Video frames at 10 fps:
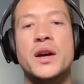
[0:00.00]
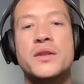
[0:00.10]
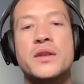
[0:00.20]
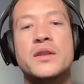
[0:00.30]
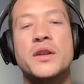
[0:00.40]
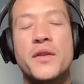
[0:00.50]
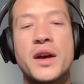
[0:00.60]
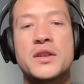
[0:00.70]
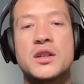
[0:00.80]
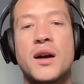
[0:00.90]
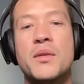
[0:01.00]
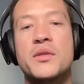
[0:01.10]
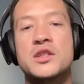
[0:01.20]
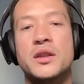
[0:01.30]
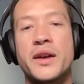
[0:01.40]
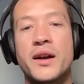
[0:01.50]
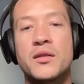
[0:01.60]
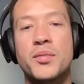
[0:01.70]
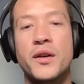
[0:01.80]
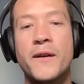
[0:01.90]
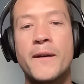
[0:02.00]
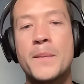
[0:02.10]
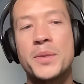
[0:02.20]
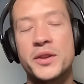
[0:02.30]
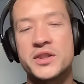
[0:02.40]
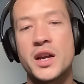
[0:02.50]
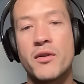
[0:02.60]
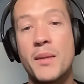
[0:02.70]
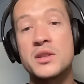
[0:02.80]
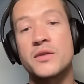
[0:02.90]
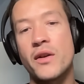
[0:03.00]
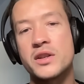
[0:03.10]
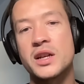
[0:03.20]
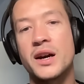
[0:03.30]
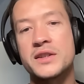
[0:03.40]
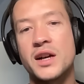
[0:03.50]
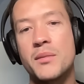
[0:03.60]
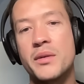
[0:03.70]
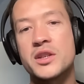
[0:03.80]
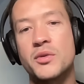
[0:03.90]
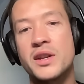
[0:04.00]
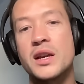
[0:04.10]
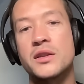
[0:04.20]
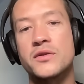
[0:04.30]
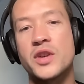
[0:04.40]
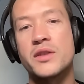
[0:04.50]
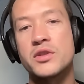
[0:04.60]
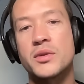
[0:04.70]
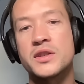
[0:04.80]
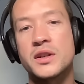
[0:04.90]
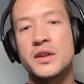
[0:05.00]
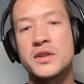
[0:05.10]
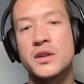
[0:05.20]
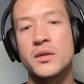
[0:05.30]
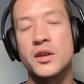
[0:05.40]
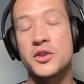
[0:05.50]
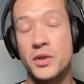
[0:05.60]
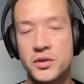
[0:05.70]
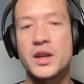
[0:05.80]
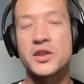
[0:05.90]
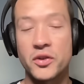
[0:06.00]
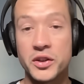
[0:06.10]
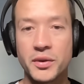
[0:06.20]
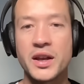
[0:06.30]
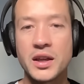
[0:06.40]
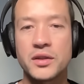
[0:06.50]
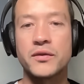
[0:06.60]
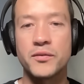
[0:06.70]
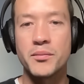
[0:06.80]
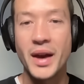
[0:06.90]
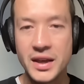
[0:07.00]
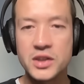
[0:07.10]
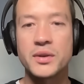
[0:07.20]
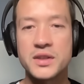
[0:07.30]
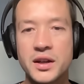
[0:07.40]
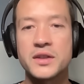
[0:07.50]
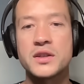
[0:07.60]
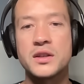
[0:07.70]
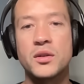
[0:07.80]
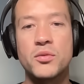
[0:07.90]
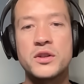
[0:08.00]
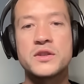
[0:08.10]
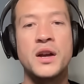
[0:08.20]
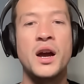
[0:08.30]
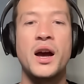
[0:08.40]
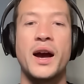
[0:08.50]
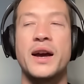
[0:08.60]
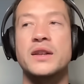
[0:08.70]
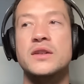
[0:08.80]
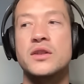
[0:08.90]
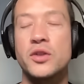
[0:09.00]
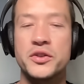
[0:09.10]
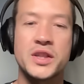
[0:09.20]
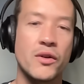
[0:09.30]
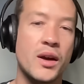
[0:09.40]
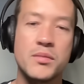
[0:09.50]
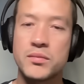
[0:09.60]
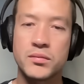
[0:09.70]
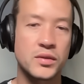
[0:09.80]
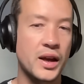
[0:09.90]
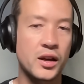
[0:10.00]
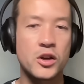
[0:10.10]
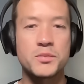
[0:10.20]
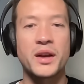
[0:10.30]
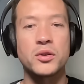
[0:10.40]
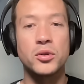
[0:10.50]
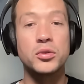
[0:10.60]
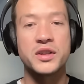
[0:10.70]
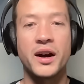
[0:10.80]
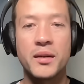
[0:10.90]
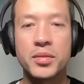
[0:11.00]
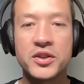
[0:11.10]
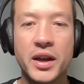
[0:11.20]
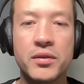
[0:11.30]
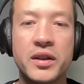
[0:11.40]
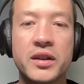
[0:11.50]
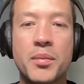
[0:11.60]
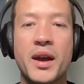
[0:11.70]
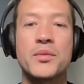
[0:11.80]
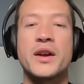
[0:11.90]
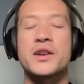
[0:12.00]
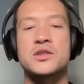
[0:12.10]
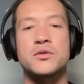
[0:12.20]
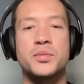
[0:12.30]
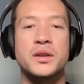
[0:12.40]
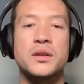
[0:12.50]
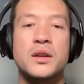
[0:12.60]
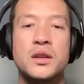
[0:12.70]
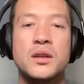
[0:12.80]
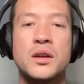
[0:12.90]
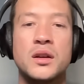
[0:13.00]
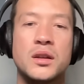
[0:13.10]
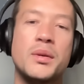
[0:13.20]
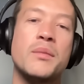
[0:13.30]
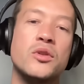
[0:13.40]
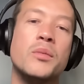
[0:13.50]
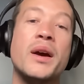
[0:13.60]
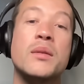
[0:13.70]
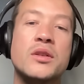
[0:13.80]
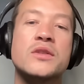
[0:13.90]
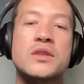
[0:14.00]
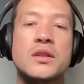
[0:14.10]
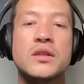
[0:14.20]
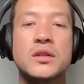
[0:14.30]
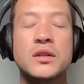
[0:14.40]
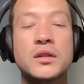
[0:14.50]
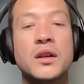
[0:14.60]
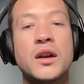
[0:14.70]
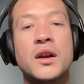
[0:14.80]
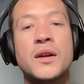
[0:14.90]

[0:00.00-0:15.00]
They're the time limits on that. But CRM is a very tight time limit, 28th of January 2019, 28th of May 2019 onwards, and non-CRM goes back all time, but generally the payment has to have been the payment or payments that you can